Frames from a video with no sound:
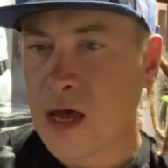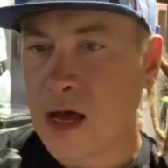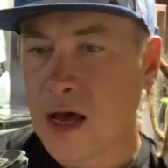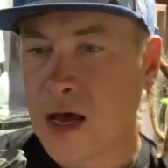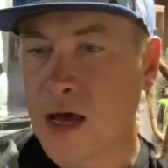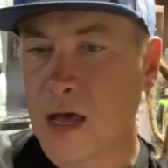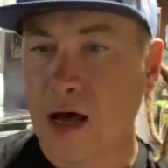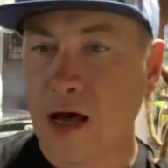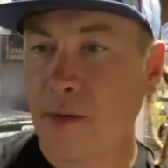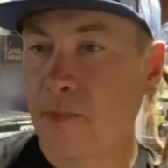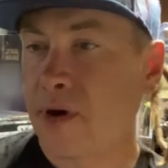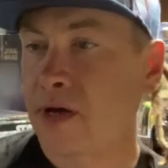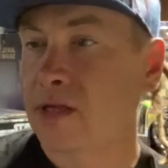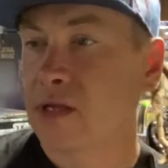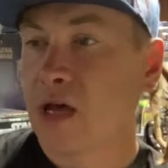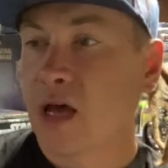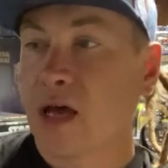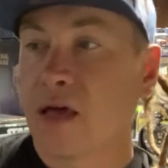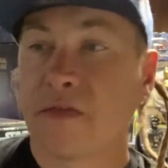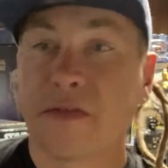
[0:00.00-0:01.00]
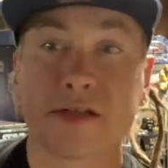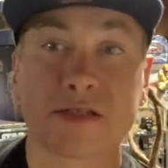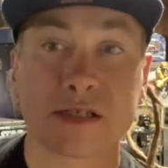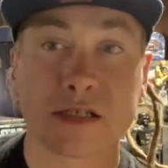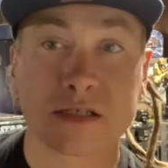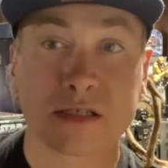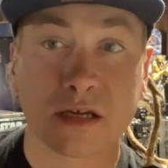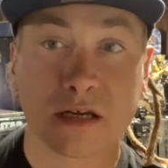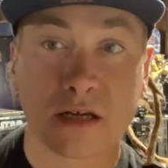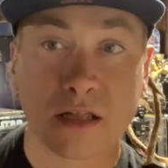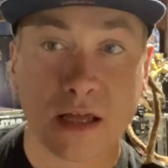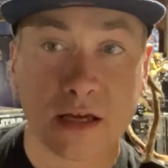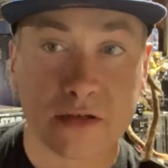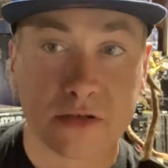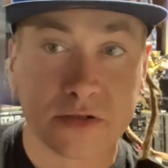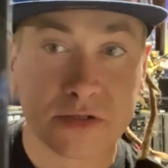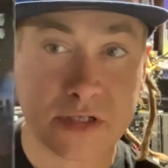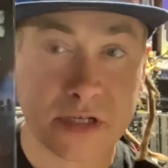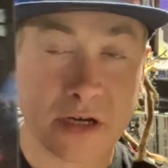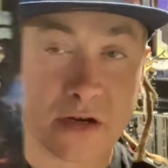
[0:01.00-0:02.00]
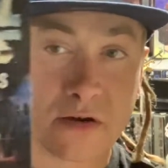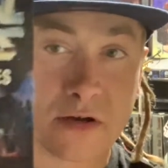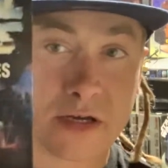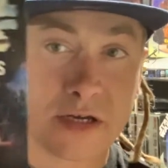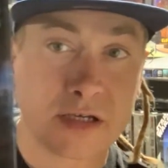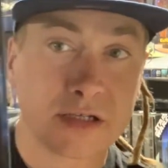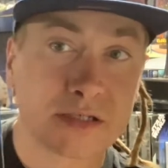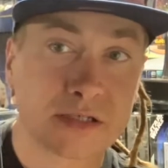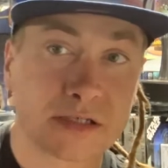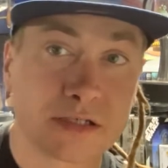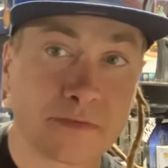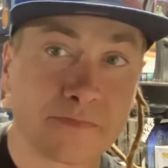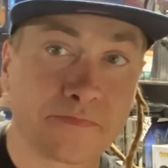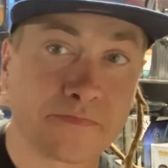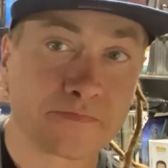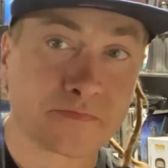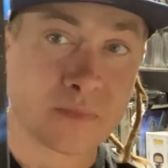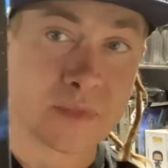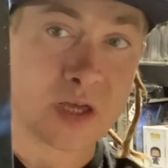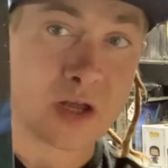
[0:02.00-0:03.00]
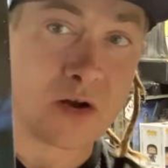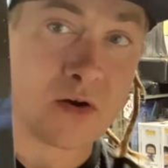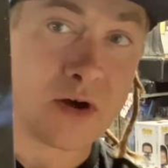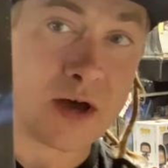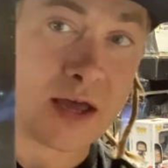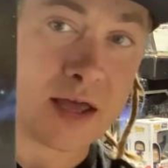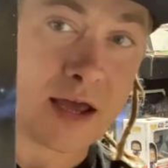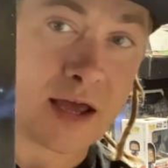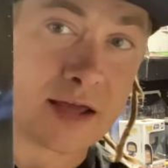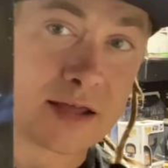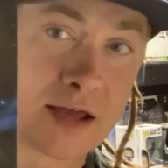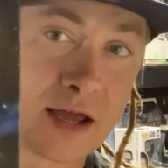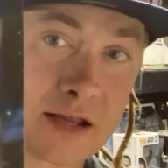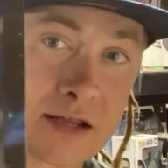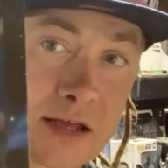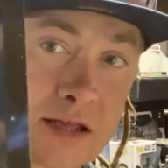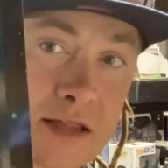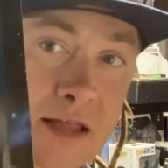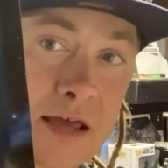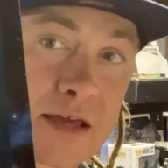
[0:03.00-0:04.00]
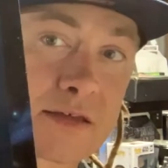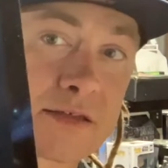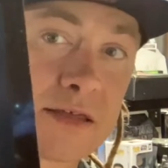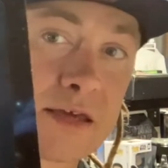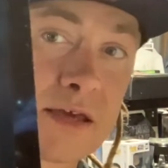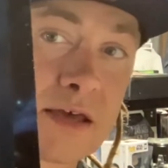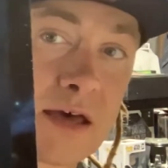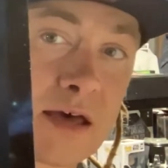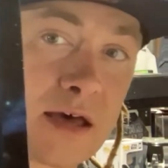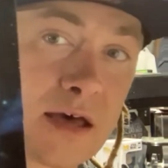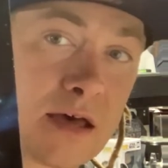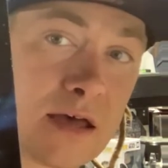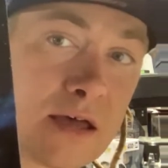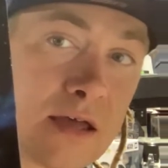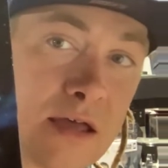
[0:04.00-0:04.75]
But this is the collector series. You know, I did like the